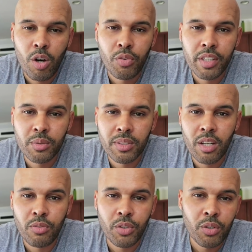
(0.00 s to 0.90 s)
Hopefully this was
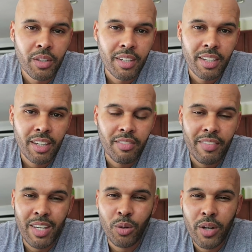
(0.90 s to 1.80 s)
helpful. If
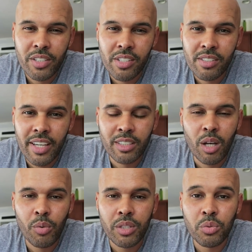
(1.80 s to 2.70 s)
you have any questions, as
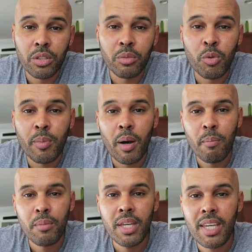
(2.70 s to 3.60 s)
always, you learn more
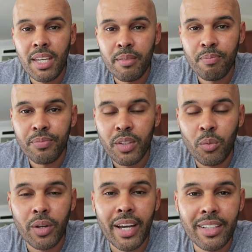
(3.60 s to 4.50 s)
about me
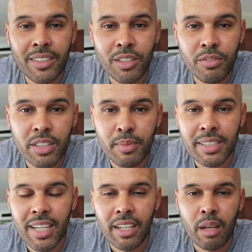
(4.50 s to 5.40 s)
and what I do, visit
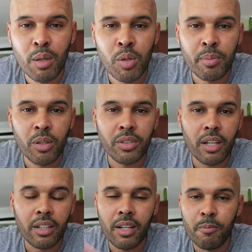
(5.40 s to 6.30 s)
my site,
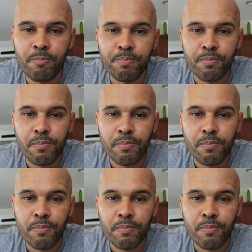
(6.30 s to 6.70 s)
mlwebco.com